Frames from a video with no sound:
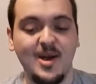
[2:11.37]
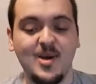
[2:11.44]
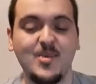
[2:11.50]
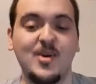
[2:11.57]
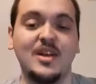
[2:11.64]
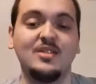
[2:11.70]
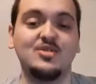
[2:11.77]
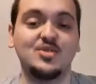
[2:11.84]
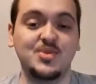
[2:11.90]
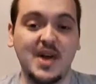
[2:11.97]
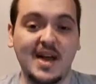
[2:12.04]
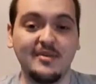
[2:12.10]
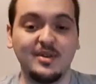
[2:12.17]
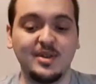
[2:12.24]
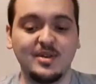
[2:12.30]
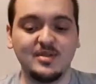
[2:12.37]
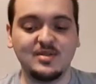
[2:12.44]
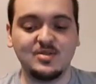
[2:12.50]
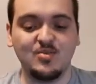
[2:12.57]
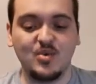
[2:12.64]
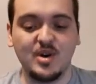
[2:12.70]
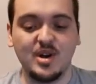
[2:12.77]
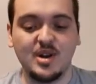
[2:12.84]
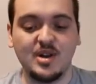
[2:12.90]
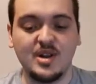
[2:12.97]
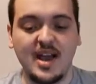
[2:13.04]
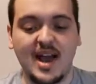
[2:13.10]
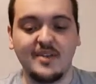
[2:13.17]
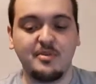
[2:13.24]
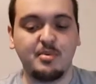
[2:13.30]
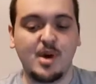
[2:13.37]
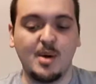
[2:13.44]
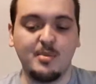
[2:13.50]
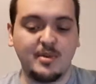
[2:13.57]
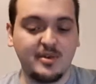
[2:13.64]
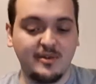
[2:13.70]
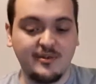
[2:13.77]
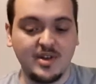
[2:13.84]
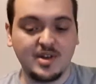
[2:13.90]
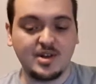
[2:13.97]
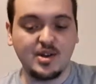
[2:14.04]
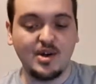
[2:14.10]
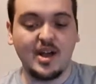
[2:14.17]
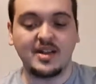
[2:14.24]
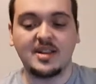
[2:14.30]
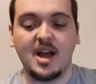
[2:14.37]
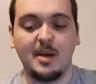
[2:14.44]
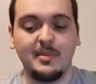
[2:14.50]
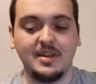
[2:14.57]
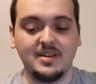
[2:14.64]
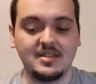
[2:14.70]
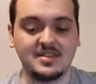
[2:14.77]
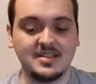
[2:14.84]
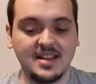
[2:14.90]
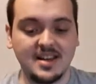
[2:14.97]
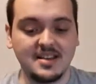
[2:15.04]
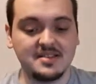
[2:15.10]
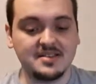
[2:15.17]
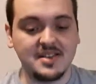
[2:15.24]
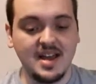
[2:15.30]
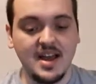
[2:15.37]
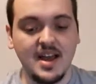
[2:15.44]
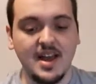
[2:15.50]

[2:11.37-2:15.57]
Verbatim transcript: when travelers would have a problem with their vehicle and come in to see us,